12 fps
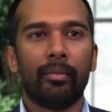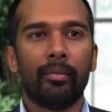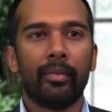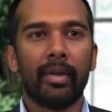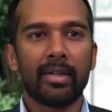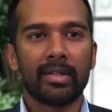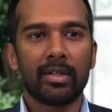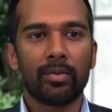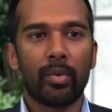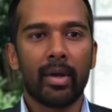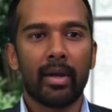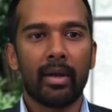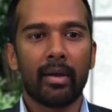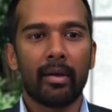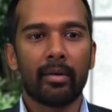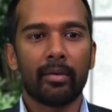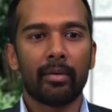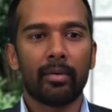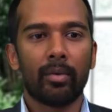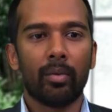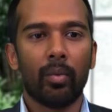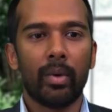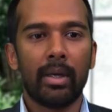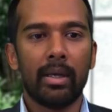this is where
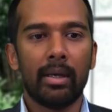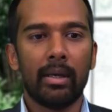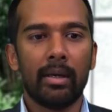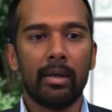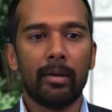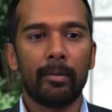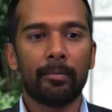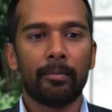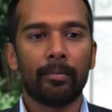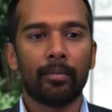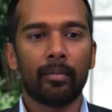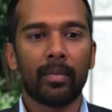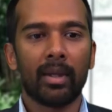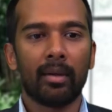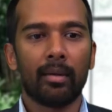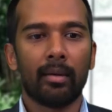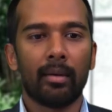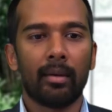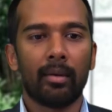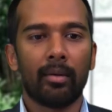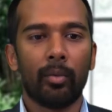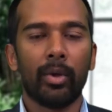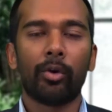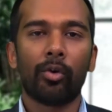we
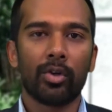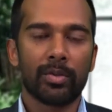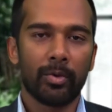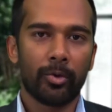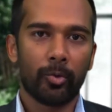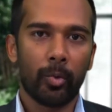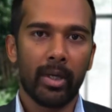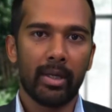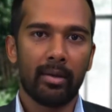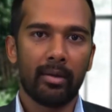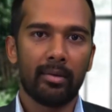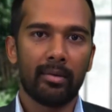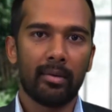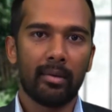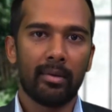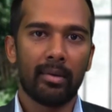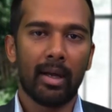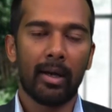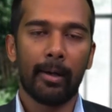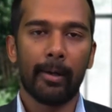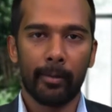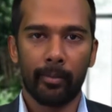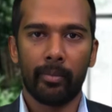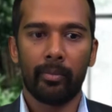we cross between
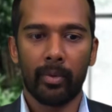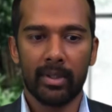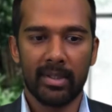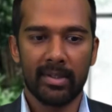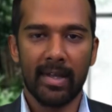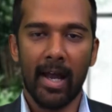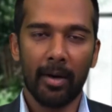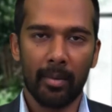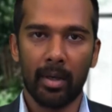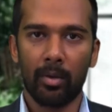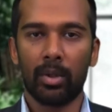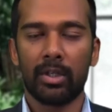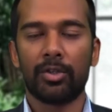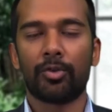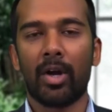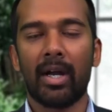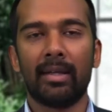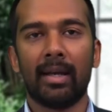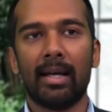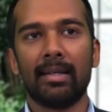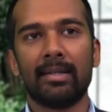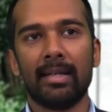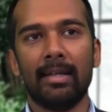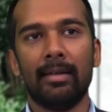uh, what is dharma, what is right,
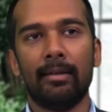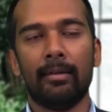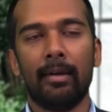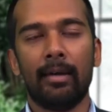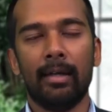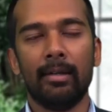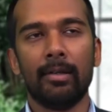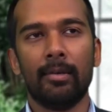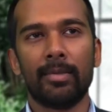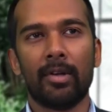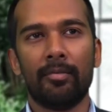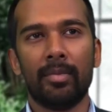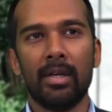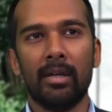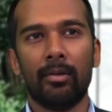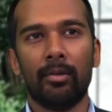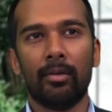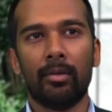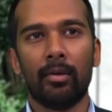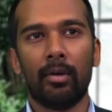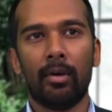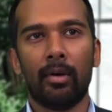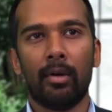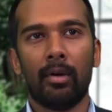as in in terms of being
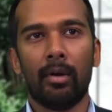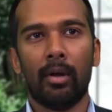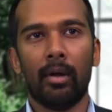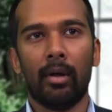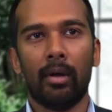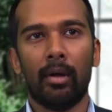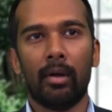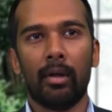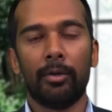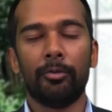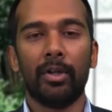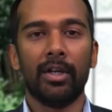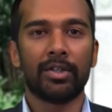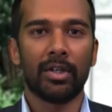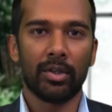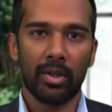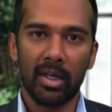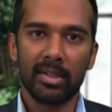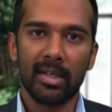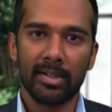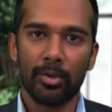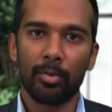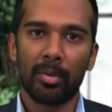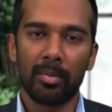uh, in relation to us
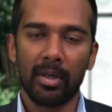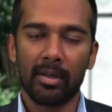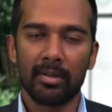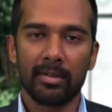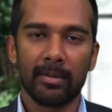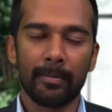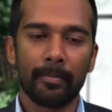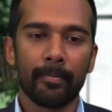as human beings,